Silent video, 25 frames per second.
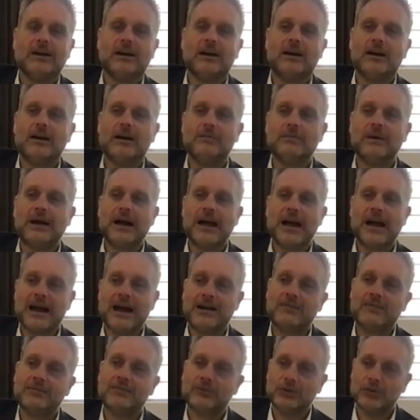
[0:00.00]

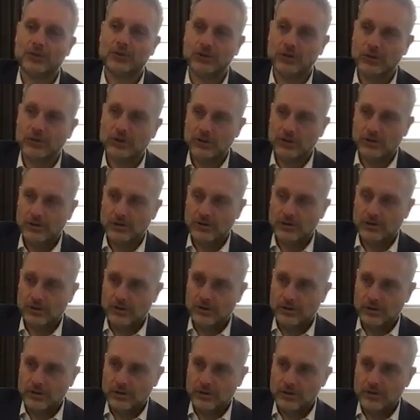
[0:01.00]
after
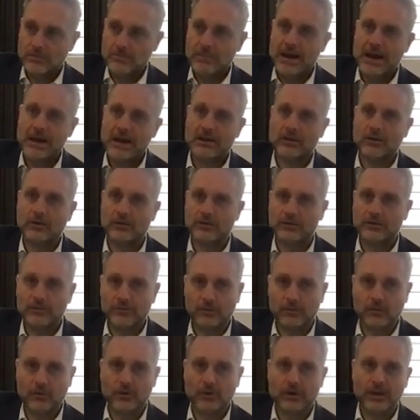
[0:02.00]
the battle of
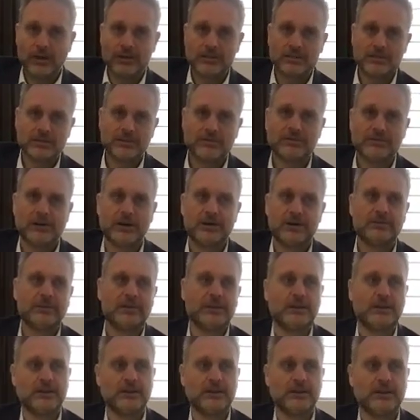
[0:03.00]
the 4 against the 5
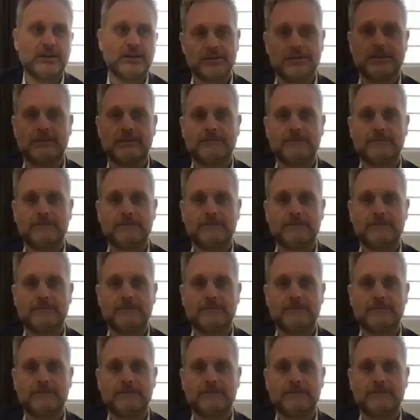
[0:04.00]
kings.